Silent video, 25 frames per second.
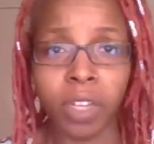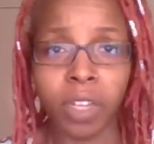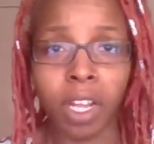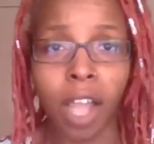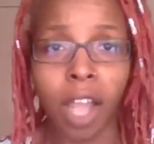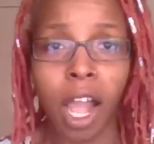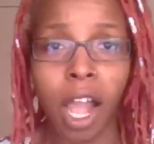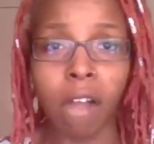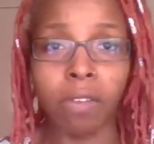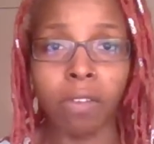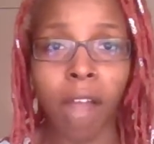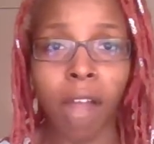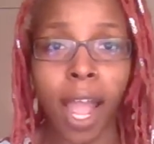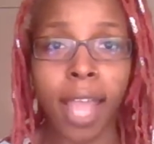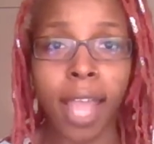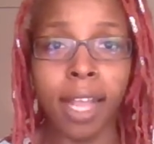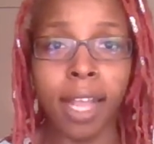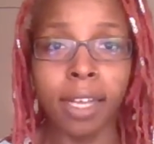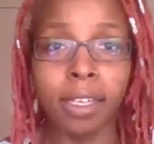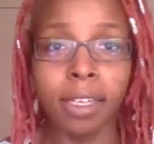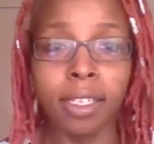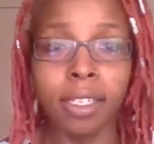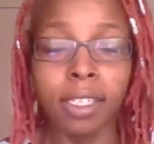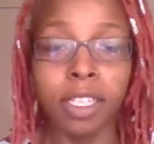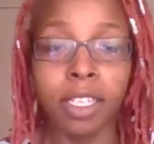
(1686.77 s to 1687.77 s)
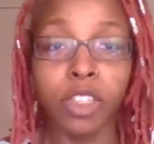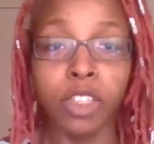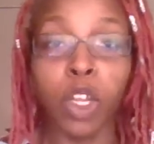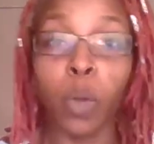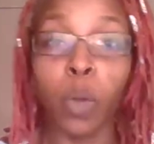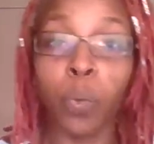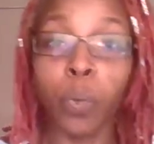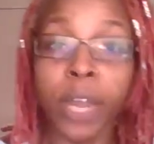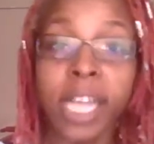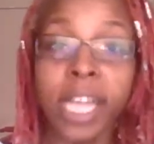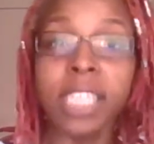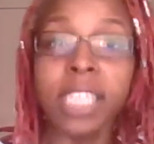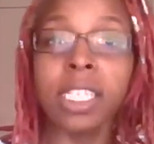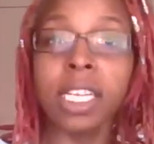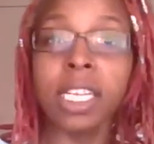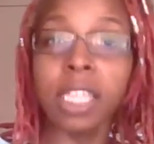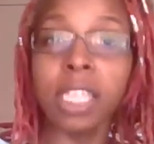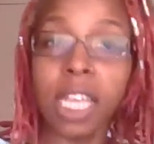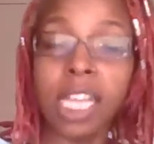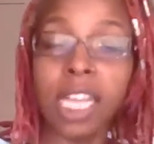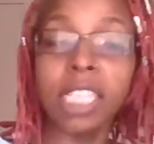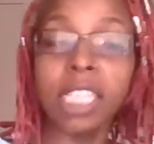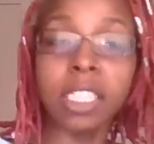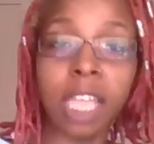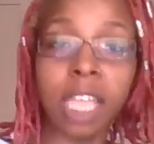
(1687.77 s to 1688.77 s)
All right? The reason
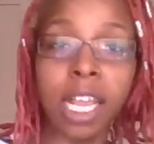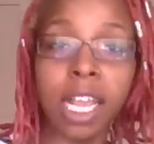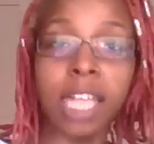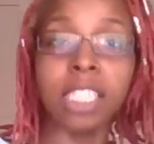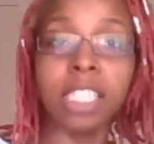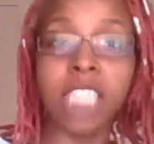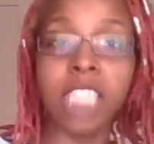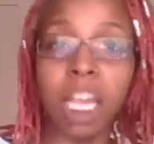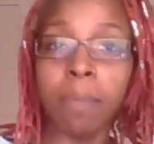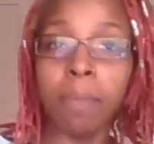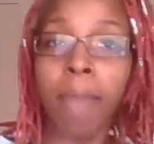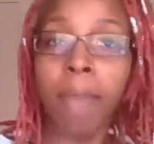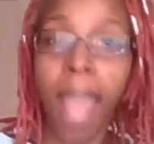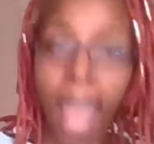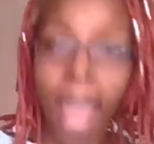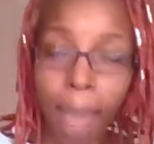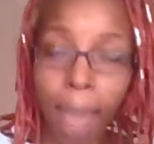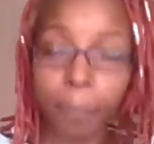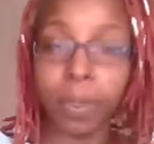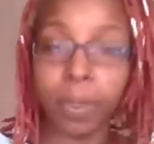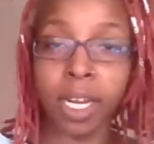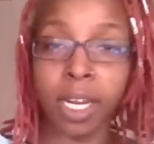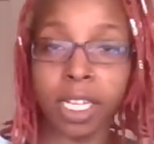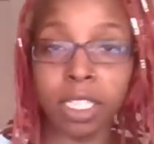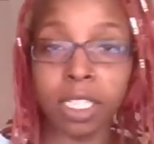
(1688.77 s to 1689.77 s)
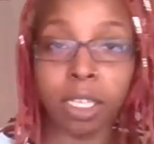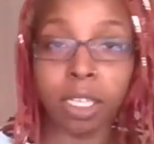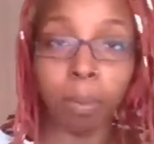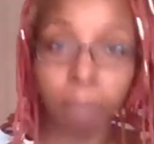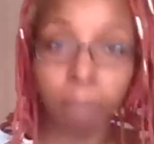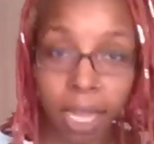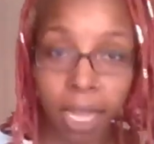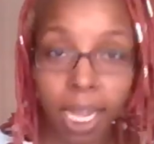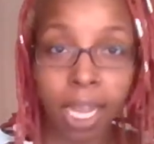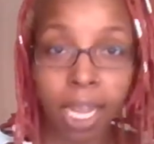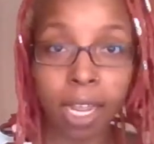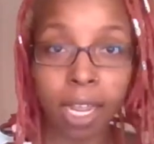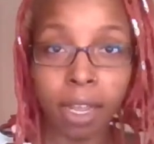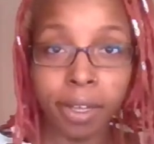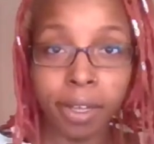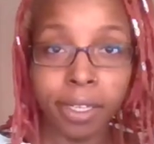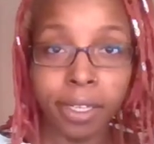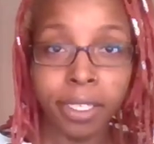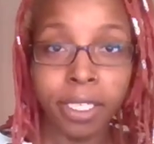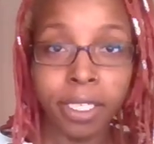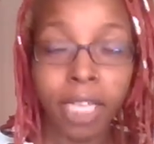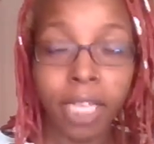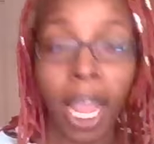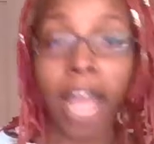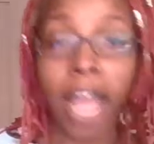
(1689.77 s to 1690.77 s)
these things keep happening to me
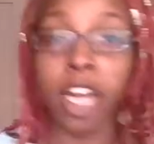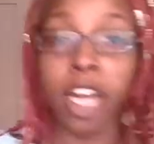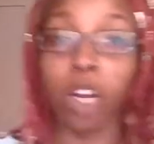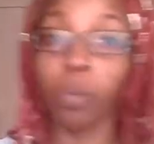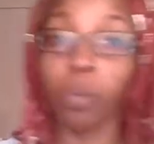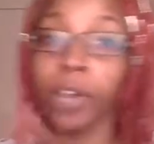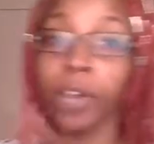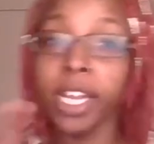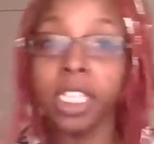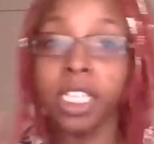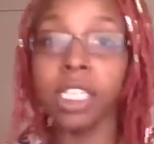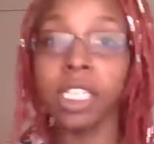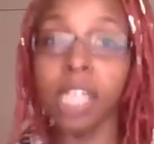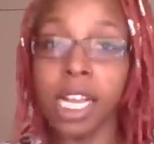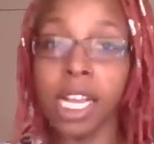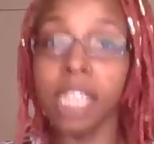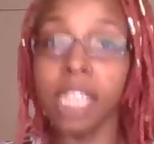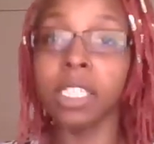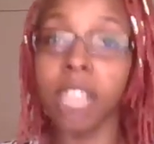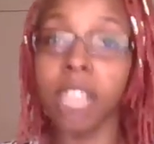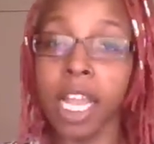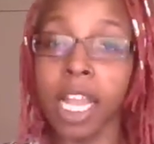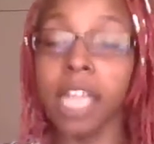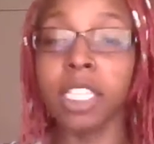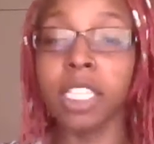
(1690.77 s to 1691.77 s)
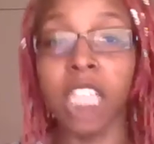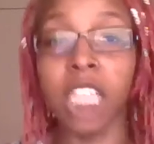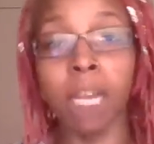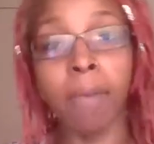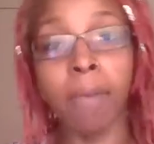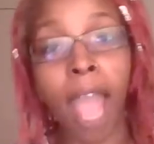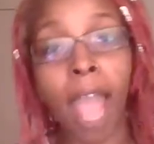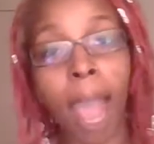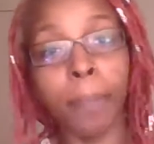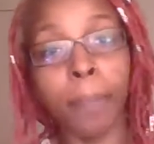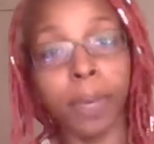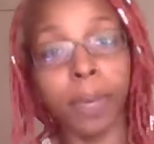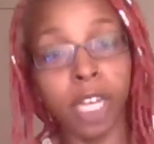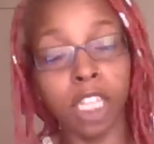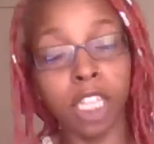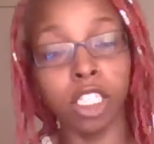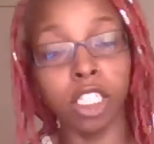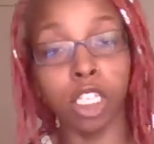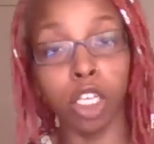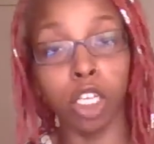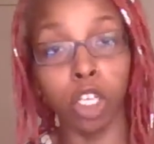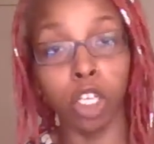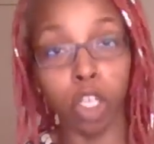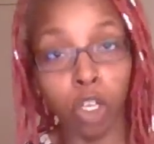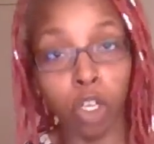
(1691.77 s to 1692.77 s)
and the reason these things keep happening
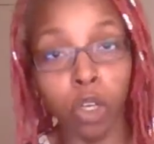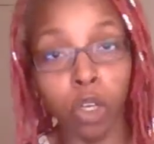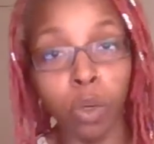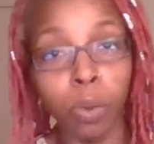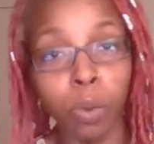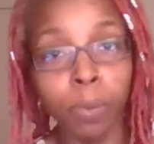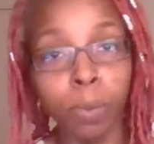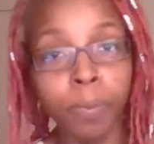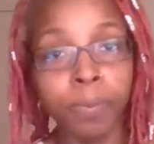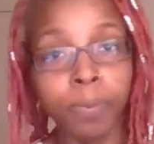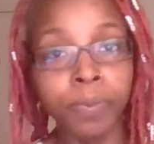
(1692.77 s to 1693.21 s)
to you